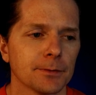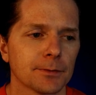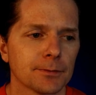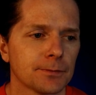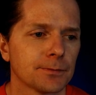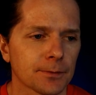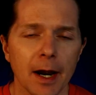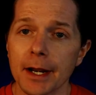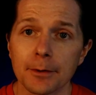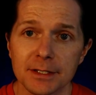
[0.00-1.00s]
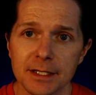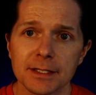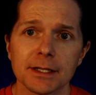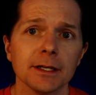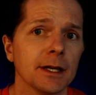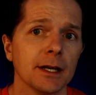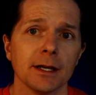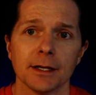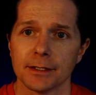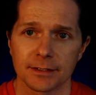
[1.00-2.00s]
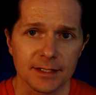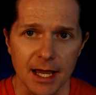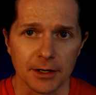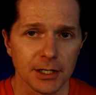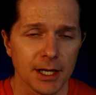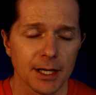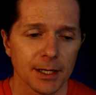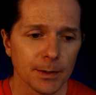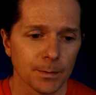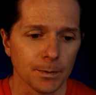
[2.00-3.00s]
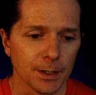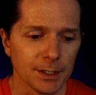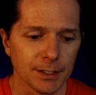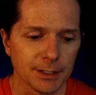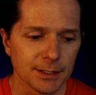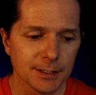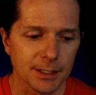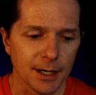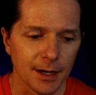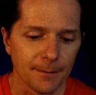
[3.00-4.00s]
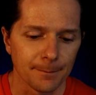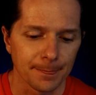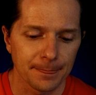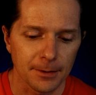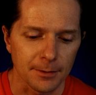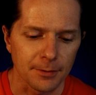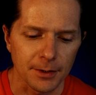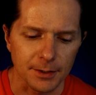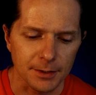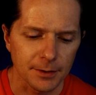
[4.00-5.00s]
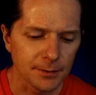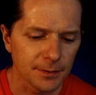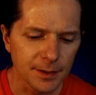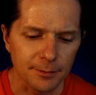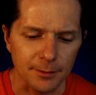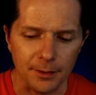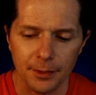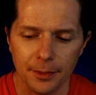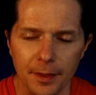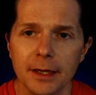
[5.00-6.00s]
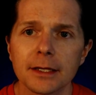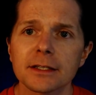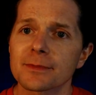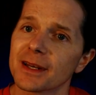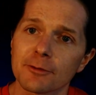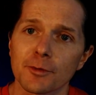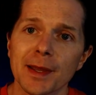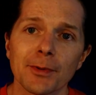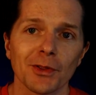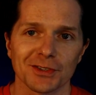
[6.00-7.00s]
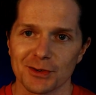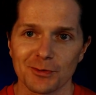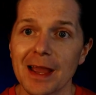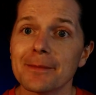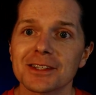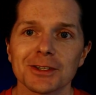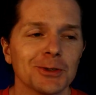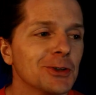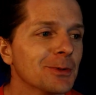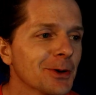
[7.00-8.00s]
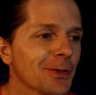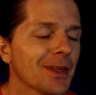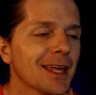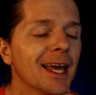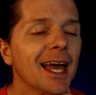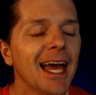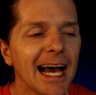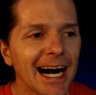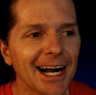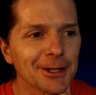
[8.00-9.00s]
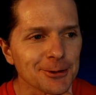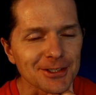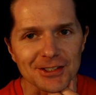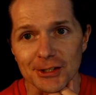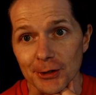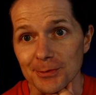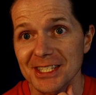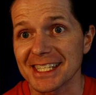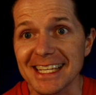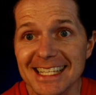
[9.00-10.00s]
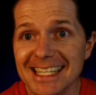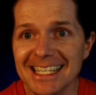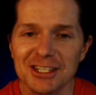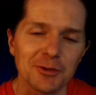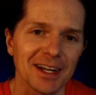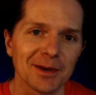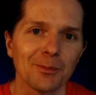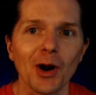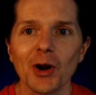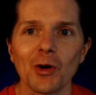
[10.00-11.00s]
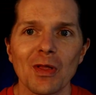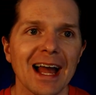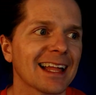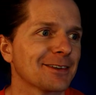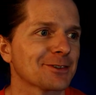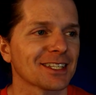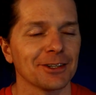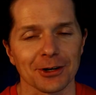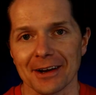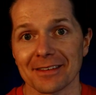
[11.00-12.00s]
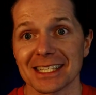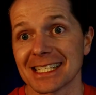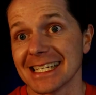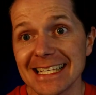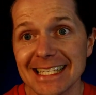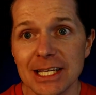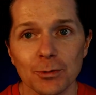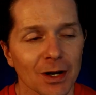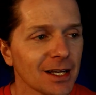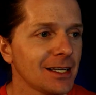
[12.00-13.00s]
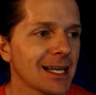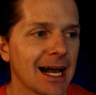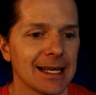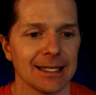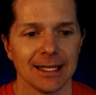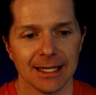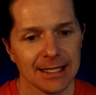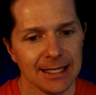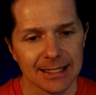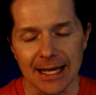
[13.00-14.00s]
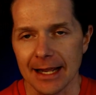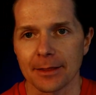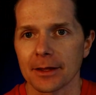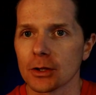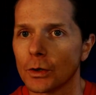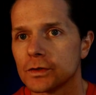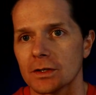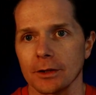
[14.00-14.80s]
Friday was easy. Saturday was, I've heard it called different things by different people. There's a famous YouTuber that uses the term steezy. So if I could borrow that, is kind of a steezy run, not anything close to